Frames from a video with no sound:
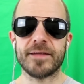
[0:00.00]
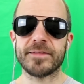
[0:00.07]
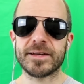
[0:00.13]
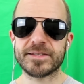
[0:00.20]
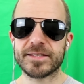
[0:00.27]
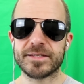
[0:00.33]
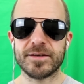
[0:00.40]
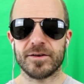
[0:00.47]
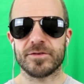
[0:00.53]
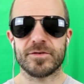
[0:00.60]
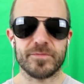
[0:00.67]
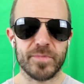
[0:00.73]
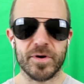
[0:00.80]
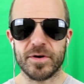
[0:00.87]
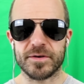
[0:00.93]
And that's the other
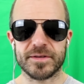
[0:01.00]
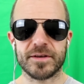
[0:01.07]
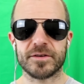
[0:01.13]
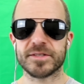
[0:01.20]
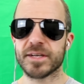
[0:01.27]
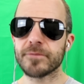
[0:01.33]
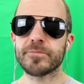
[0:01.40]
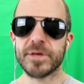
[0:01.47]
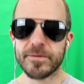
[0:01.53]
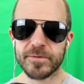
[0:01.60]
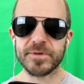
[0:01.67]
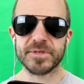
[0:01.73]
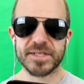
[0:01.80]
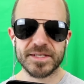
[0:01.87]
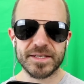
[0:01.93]
part. There are some
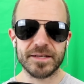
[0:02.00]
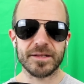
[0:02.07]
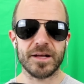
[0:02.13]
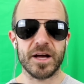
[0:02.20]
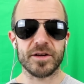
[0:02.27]
people still